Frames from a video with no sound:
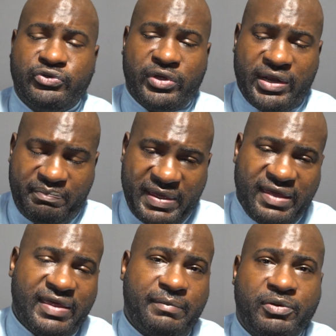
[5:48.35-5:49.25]
You're going to pay
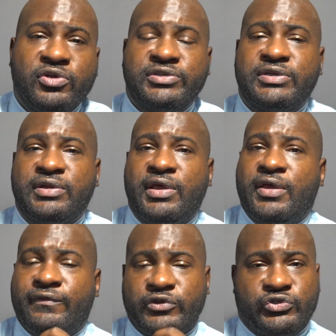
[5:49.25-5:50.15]
that person
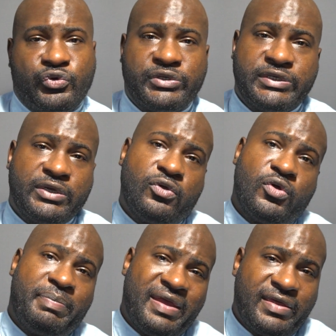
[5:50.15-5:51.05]
for sourcing
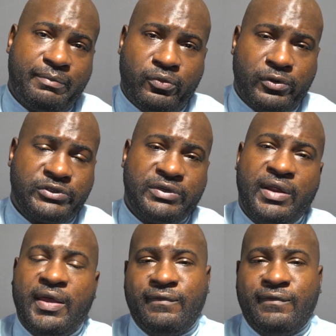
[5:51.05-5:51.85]
or pay that person